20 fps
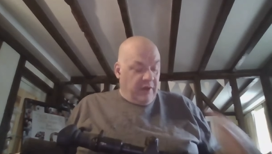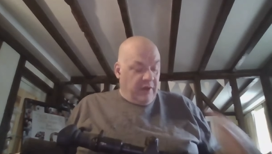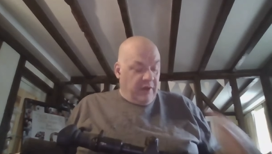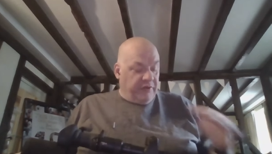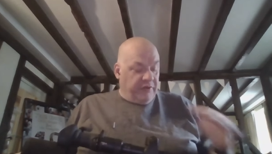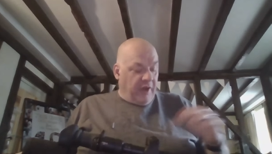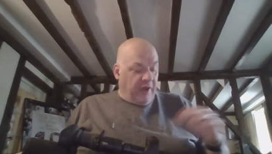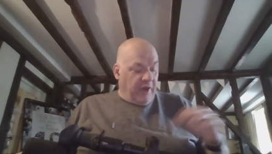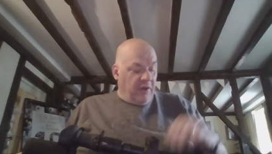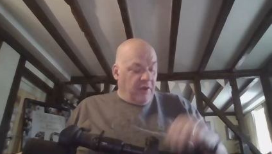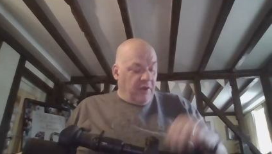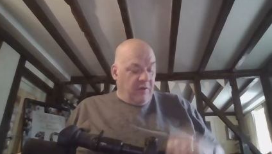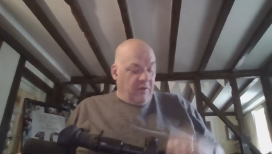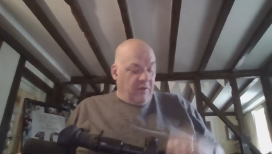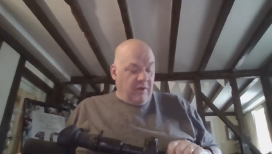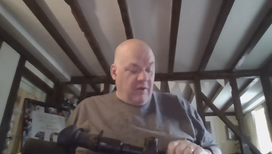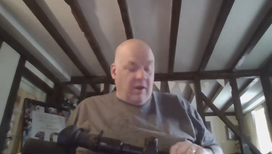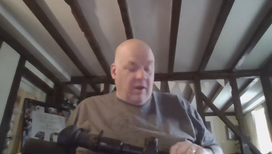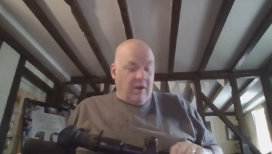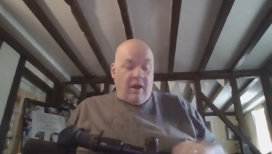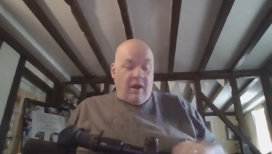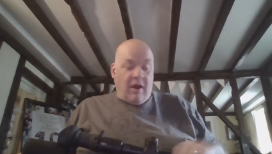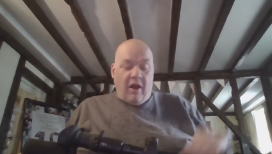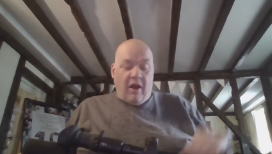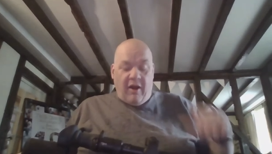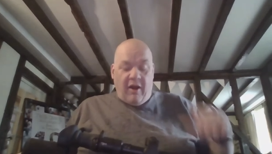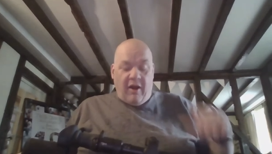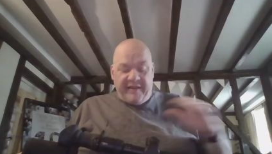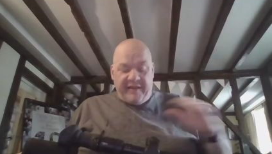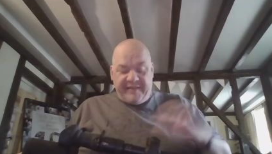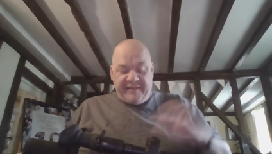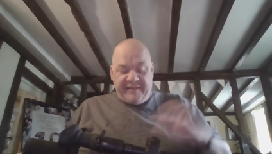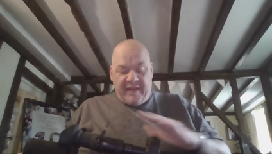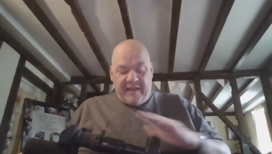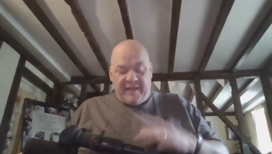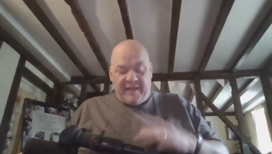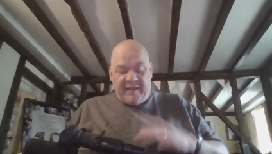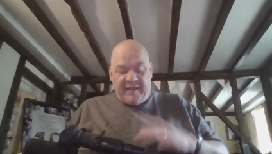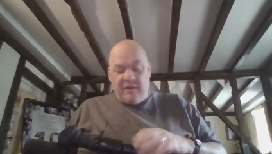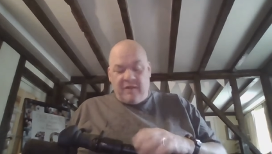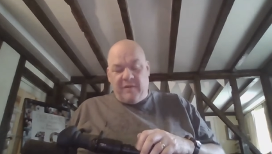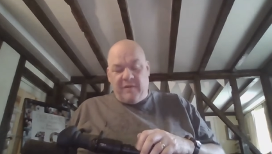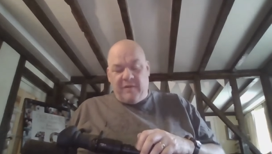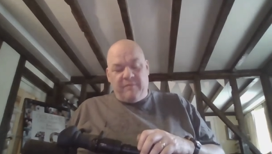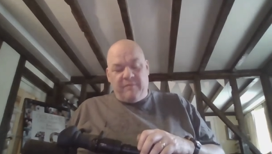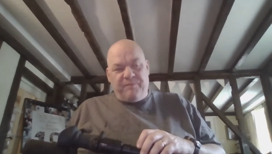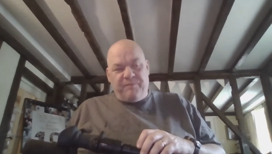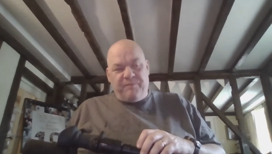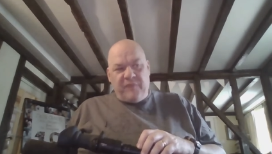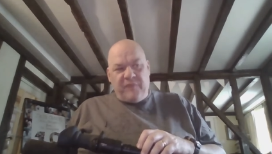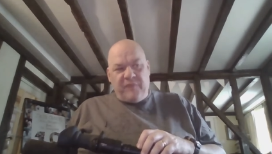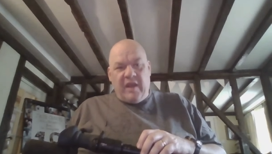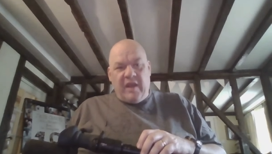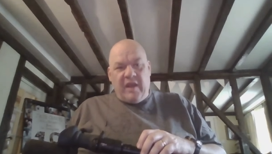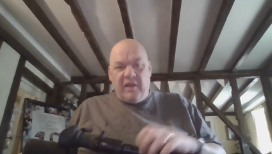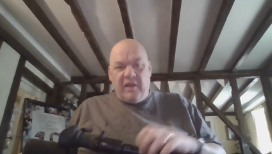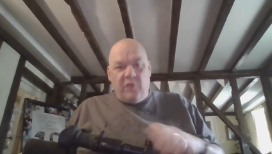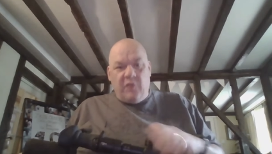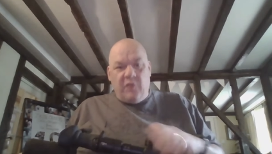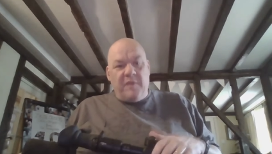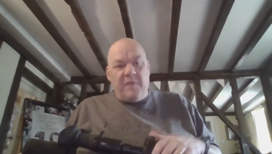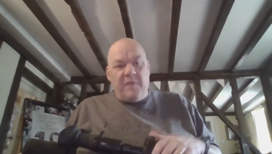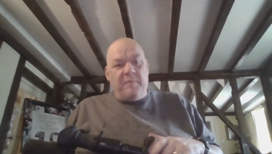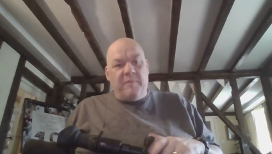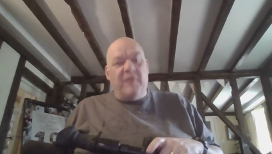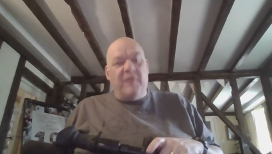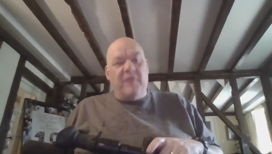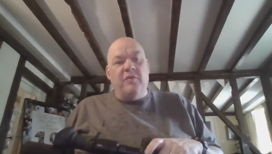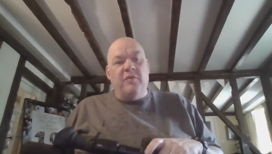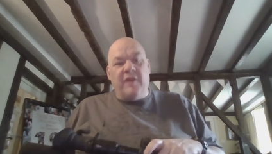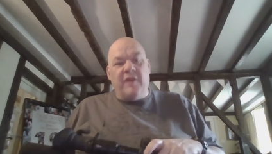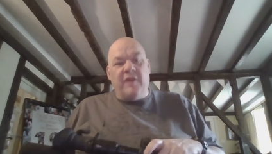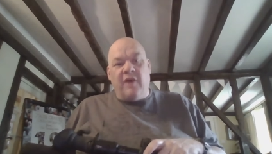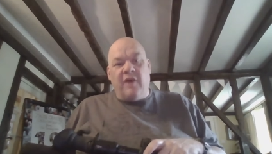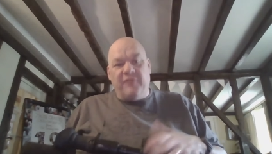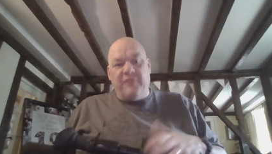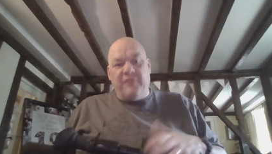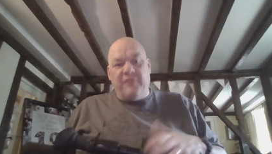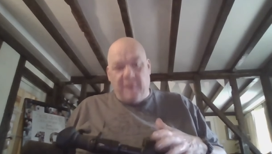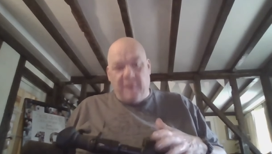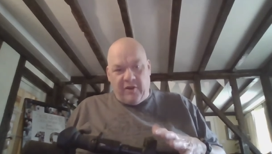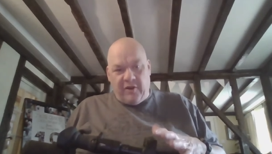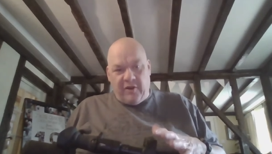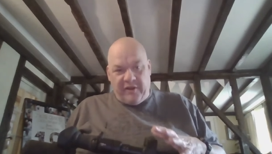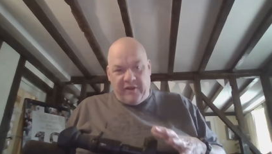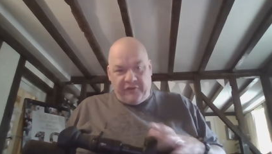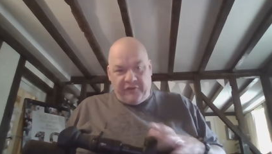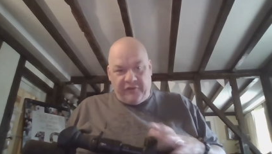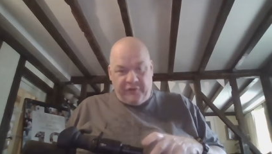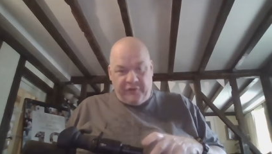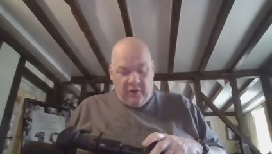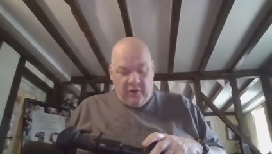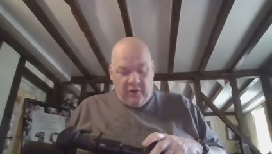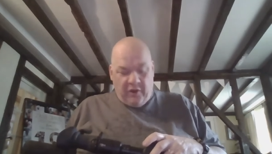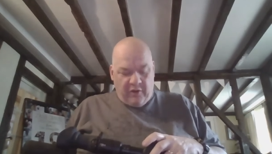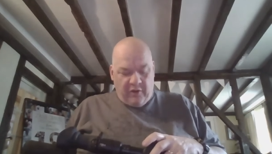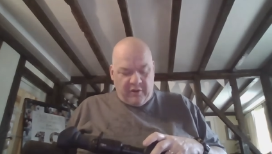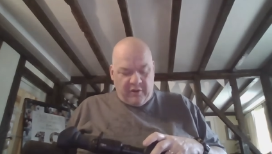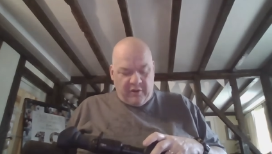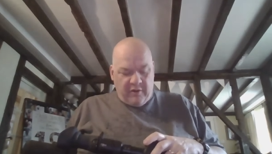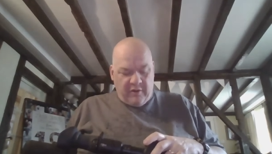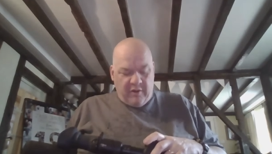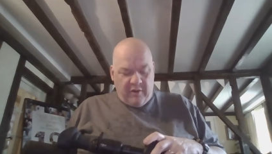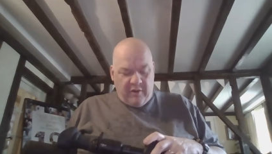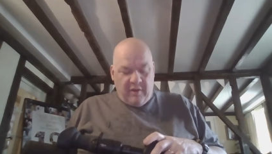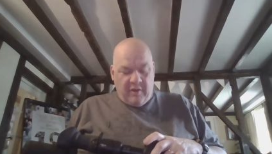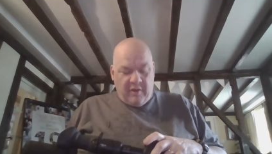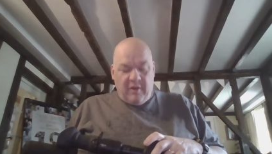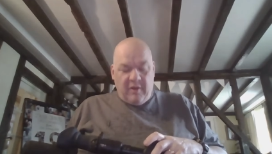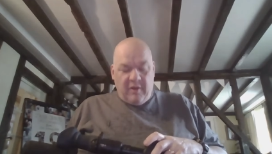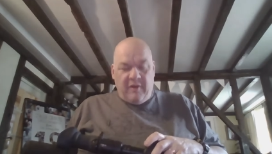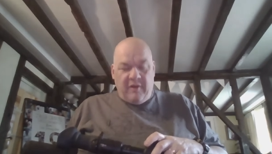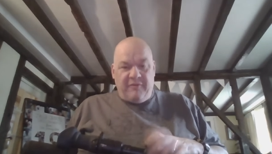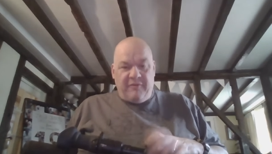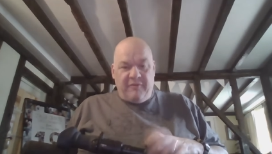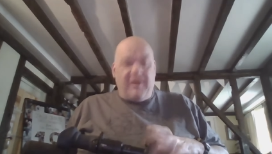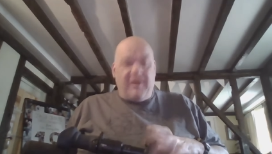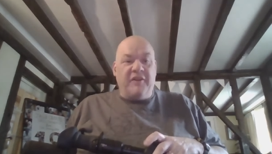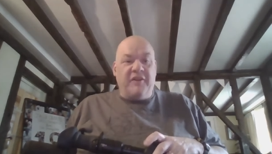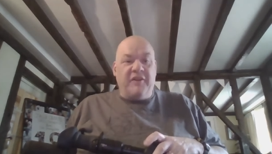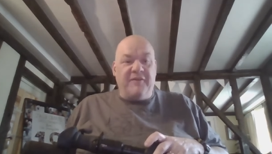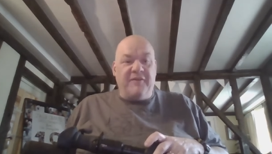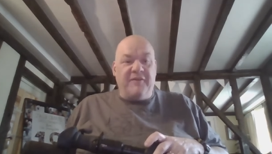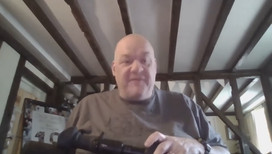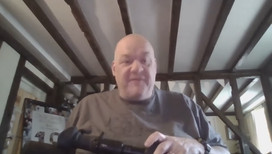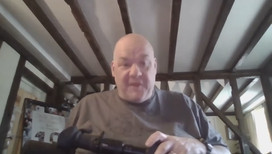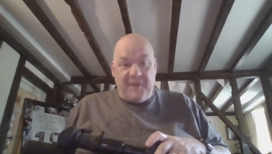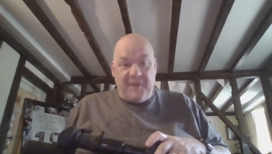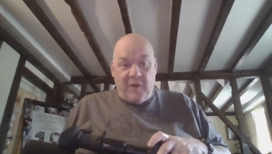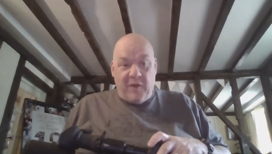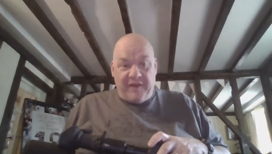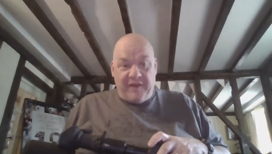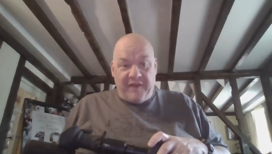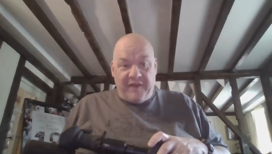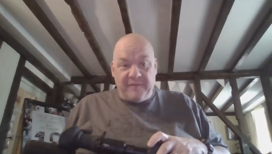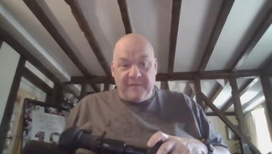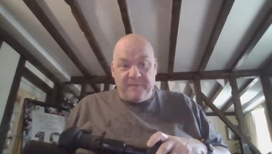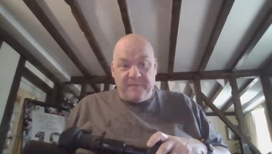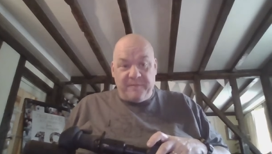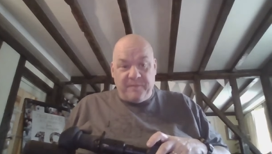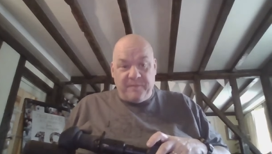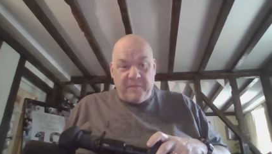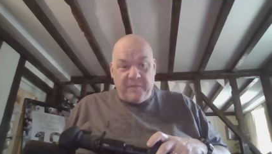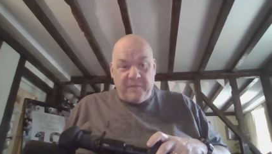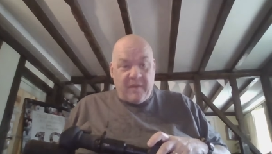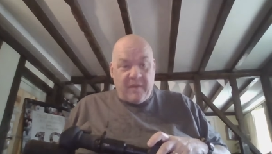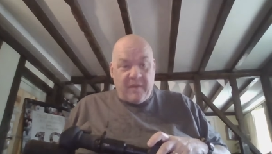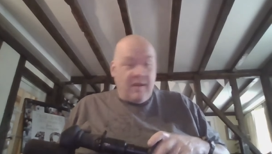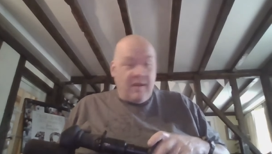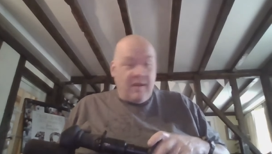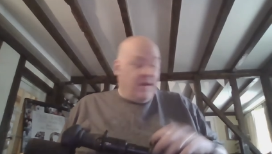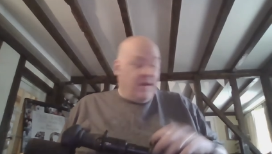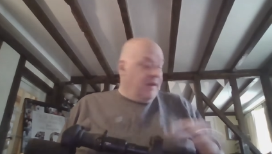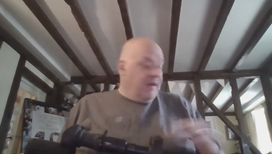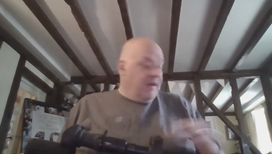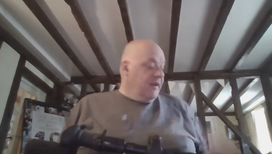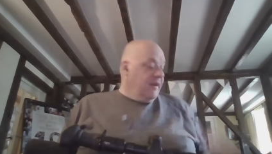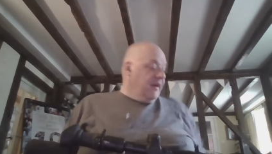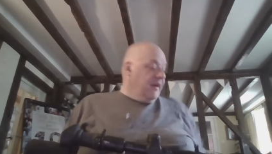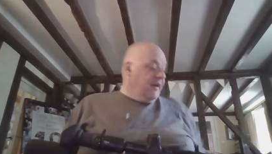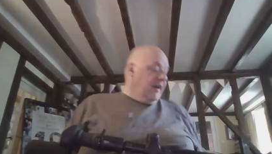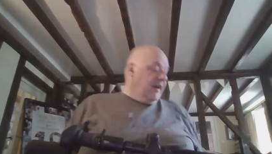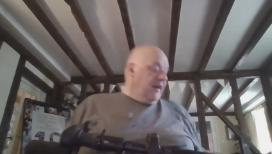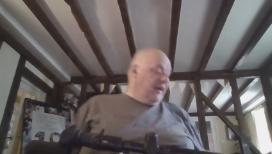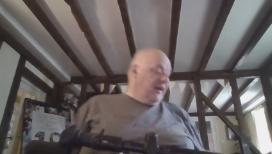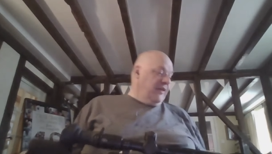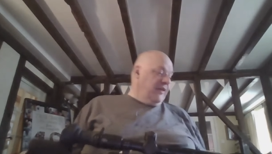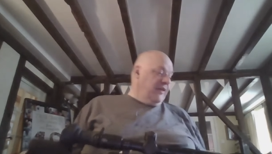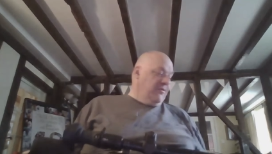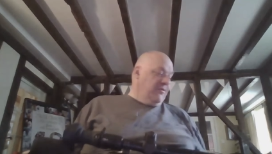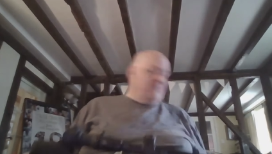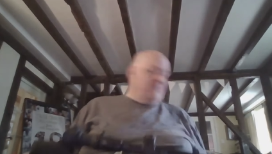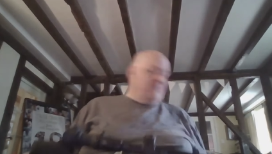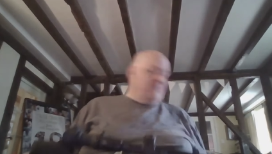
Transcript: So I sat down and went, can we build an aftermarket stock for under 50 quid. And I thought,